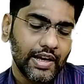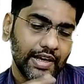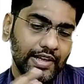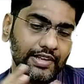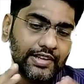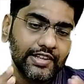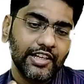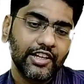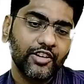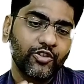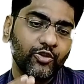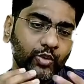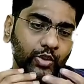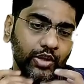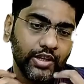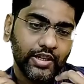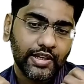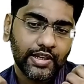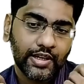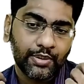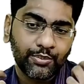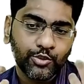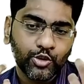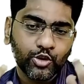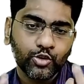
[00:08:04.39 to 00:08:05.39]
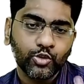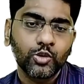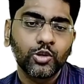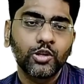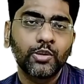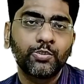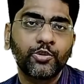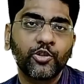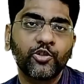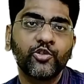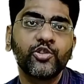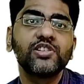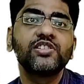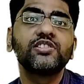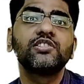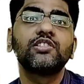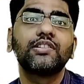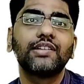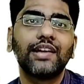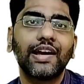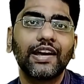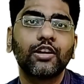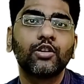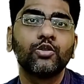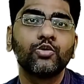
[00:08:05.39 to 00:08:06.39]
and then we come to a
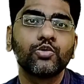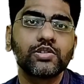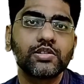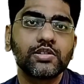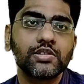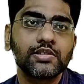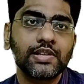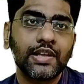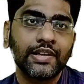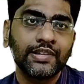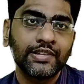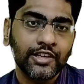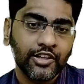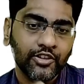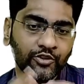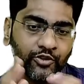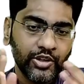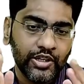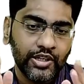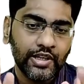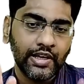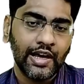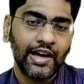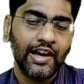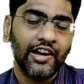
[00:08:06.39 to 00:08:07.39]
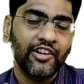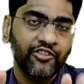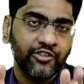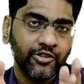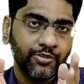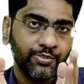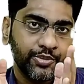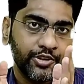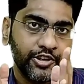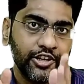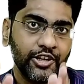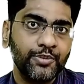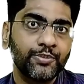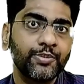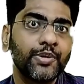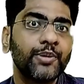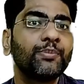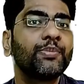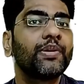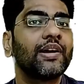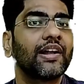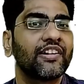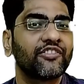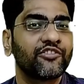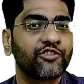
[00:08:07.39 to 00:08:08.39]
provisional diagnosis, and then we have a
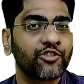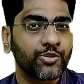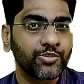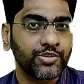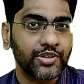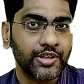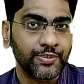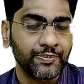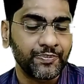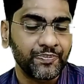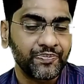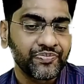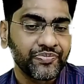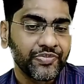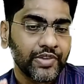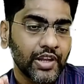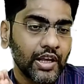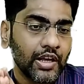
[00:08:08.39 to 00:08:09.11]
treatment plan from them.